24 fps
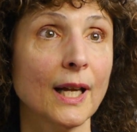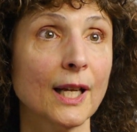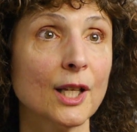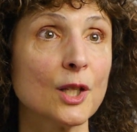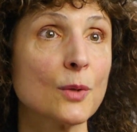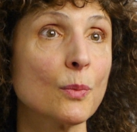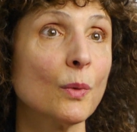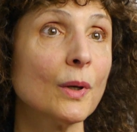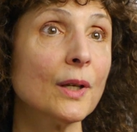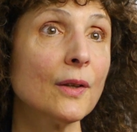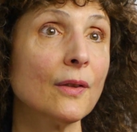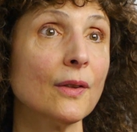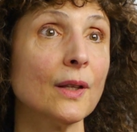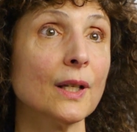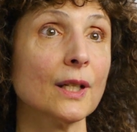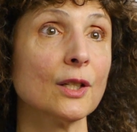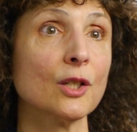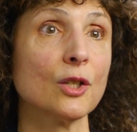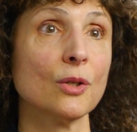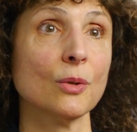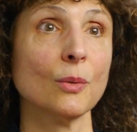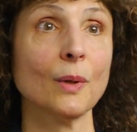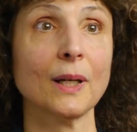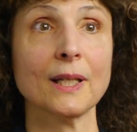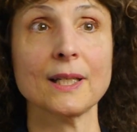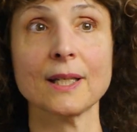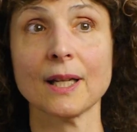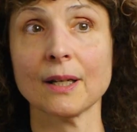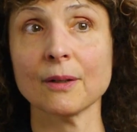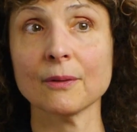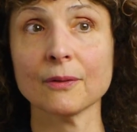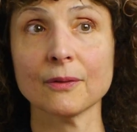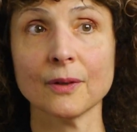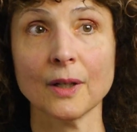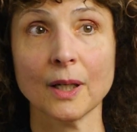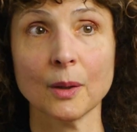It's one thing to
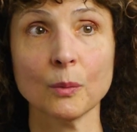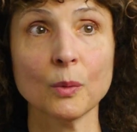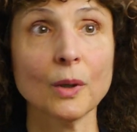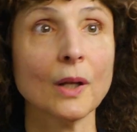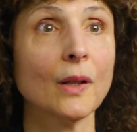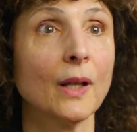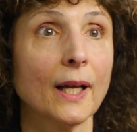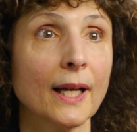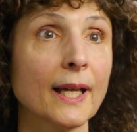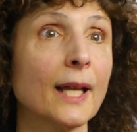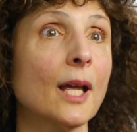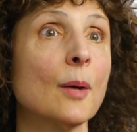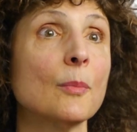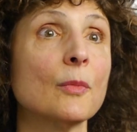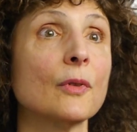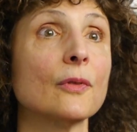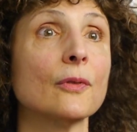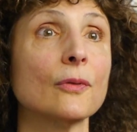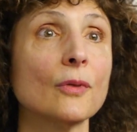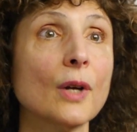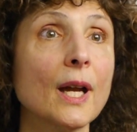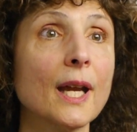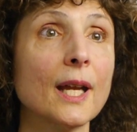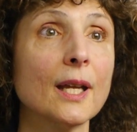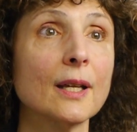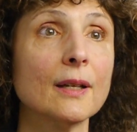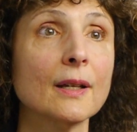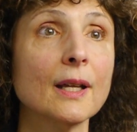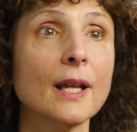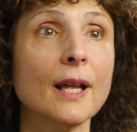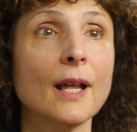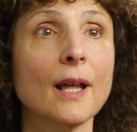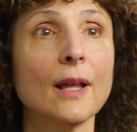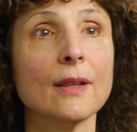identify, well, I am afraid.